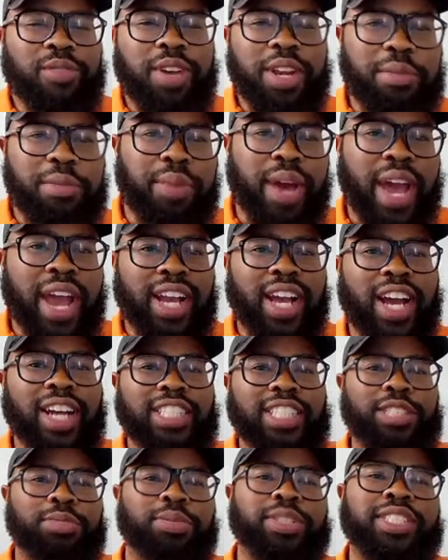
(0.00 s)
can run it back.
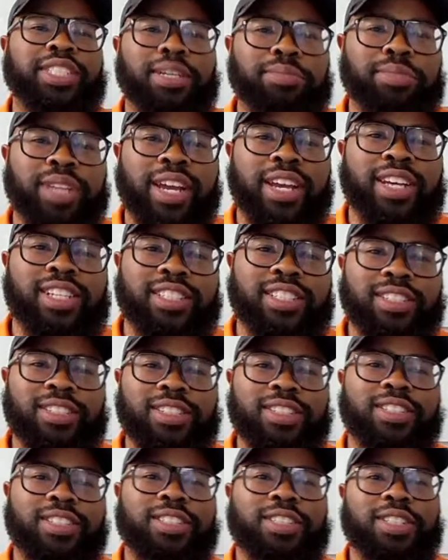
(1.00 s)
I can switch up the
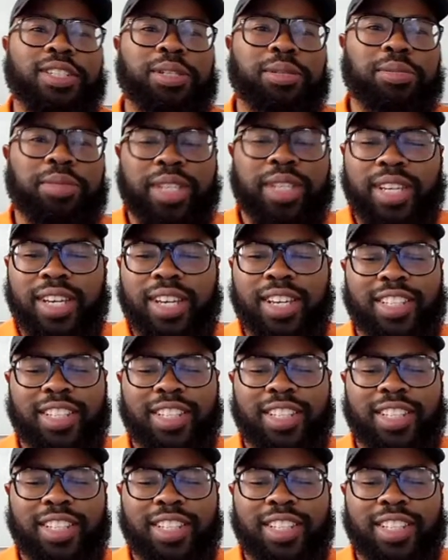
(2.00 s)
answer. You know what I'm saying?